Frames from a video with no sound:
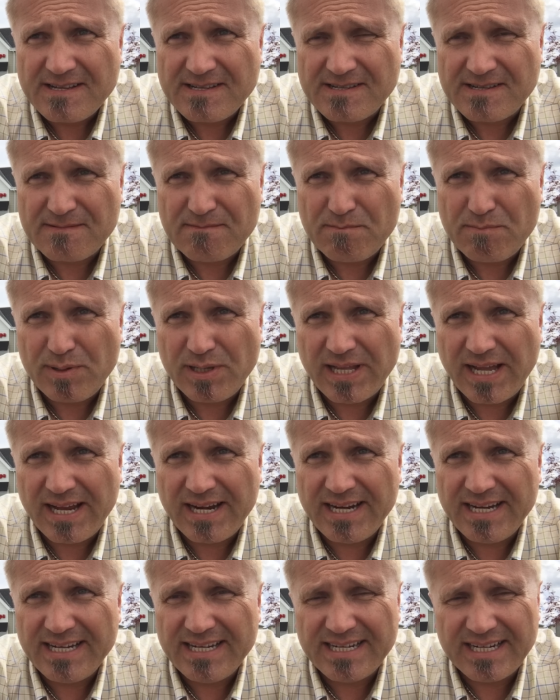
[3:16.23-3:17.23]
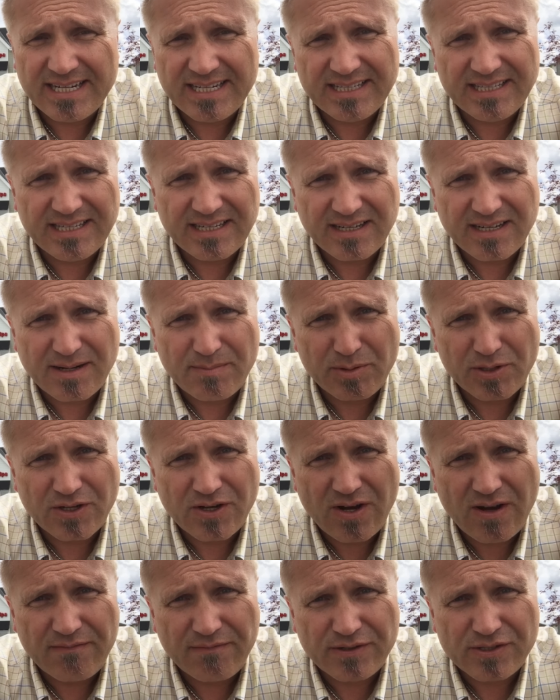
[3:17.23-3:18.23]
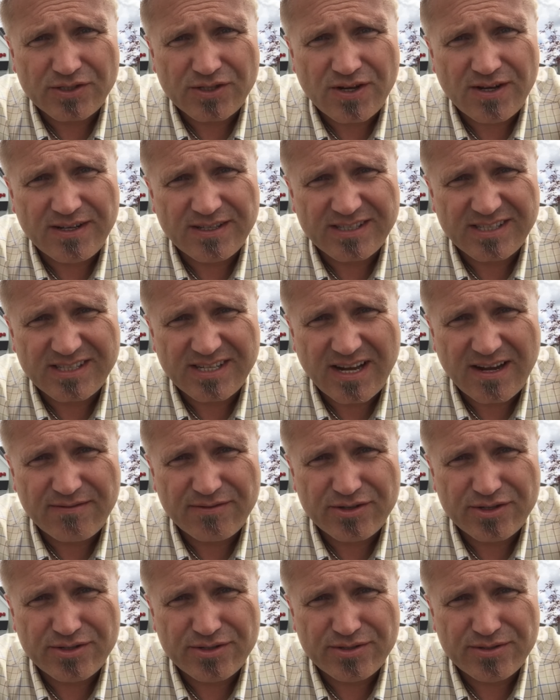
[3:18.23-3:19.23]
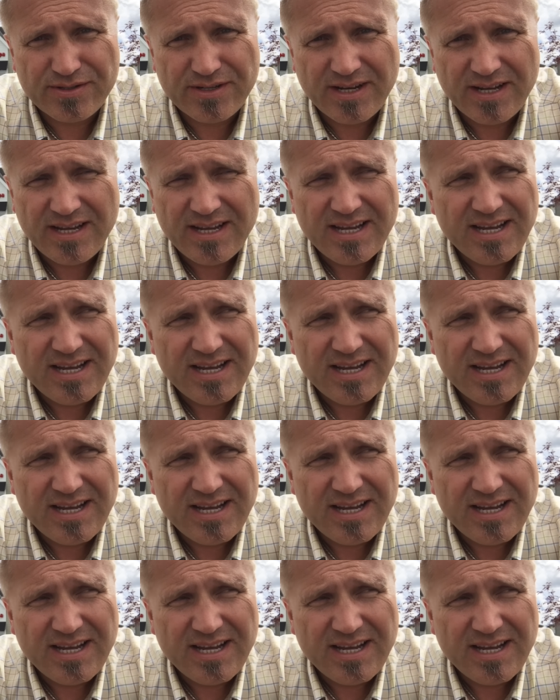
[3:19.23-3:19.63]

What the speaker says: some planning, and then a couple of conference calls this afternoon.